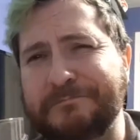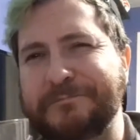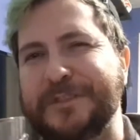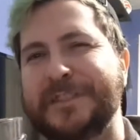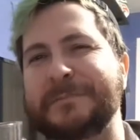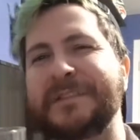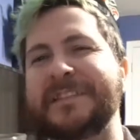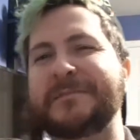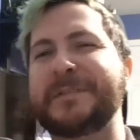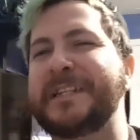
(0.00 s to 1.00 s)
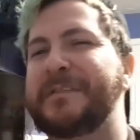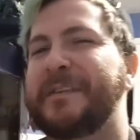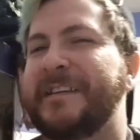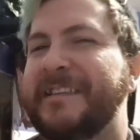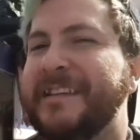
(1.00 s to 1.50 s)
Would you believe me if
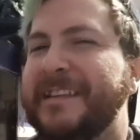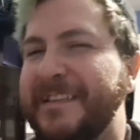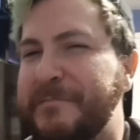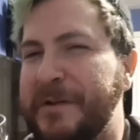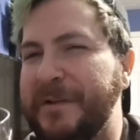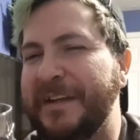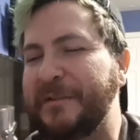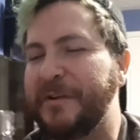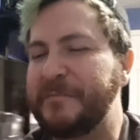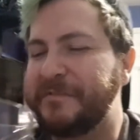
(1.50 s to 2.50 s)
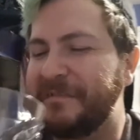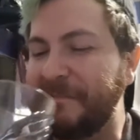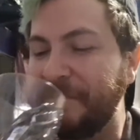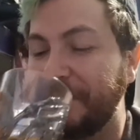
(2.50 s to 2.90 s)
I said it smelled like Red Bull?